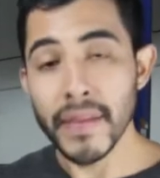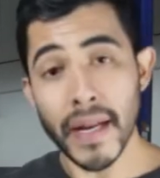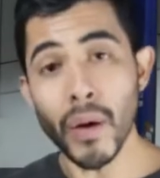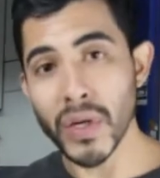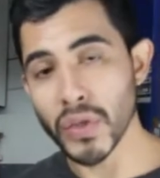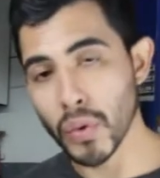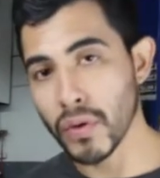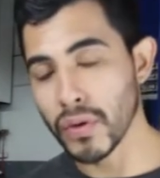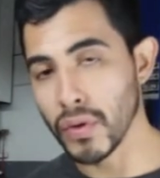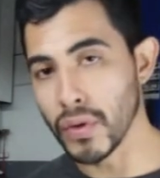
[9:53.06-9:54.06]
Then I went
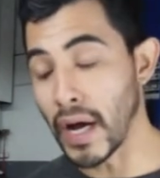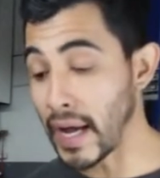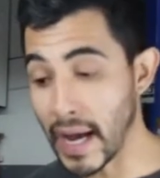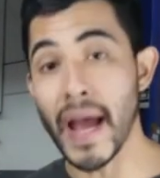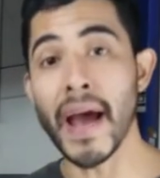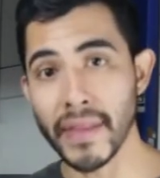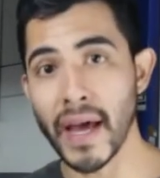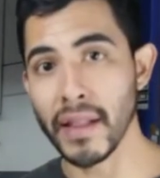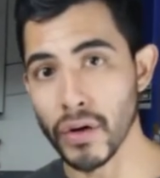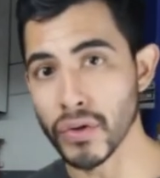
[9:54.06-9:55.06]
to I had
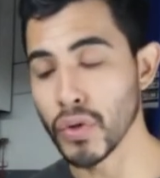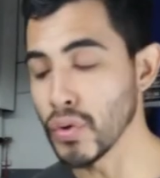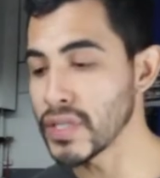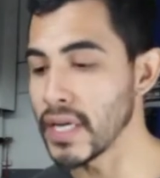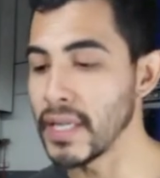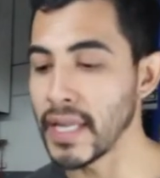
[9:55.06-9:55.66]
that little tool set,